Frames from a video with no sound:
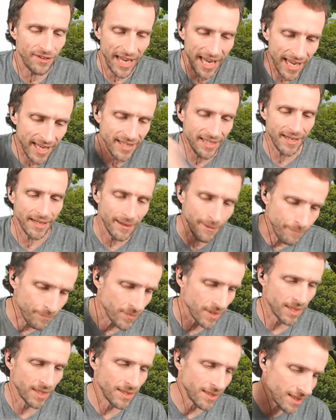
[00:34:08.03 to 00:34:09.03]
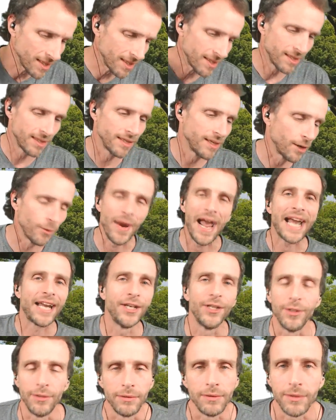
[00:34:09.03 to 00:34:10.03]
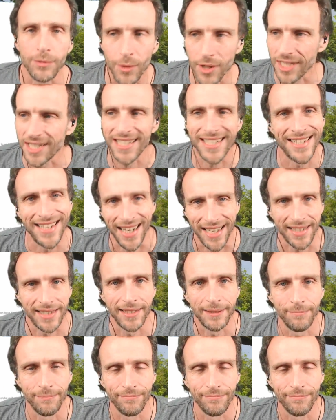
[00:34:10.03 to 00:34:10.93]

hit a raccoon with a stick.